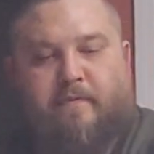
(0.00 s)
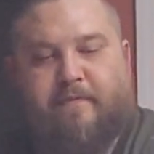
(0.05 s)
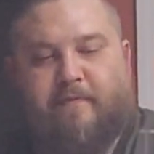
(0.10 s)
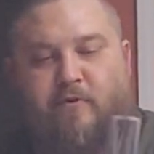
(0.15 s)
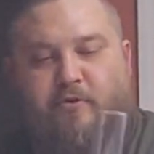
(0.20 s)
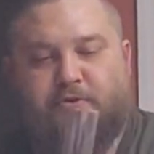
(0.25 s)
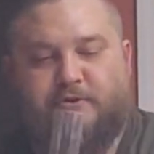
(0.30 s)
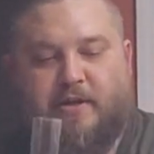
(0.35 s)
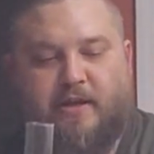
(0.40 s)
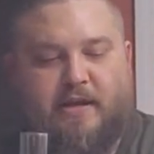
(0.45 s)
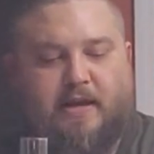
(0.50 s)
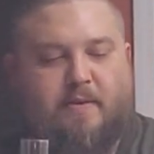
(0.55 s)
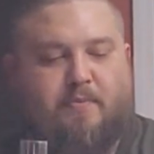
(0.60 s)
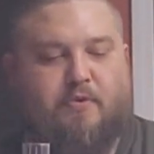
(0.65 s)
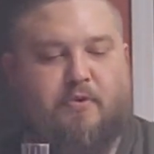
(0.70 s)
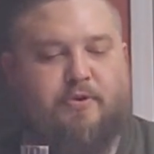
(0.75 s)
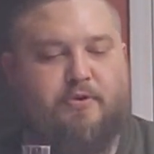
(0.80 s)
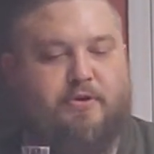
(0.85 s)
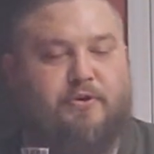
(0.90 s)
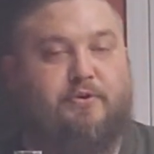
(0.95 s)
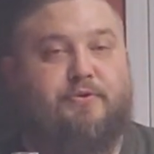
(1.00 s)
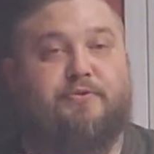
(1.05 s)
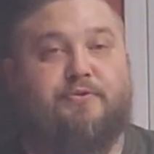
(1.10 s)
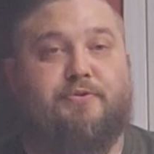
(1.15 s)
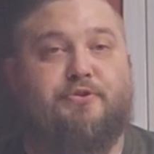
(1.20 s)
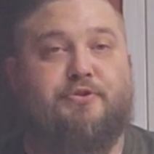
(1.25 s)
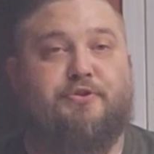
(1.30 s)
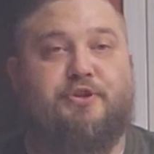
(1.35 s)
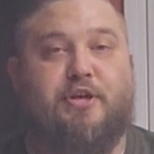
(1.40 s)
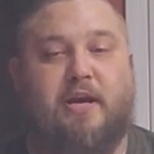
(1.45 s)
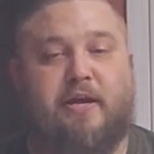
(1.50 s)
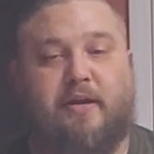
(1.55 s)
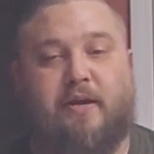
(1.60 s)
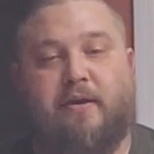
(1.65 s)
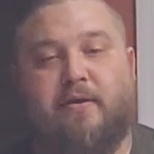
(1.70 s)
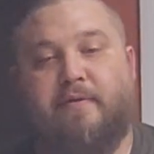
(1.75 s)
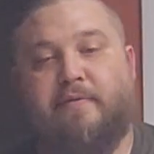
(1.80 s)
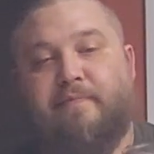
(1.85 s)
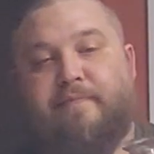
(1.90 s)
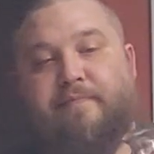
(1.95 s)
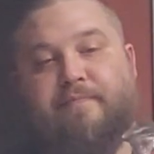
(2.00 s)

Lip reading: first thing I'm going to do is check it.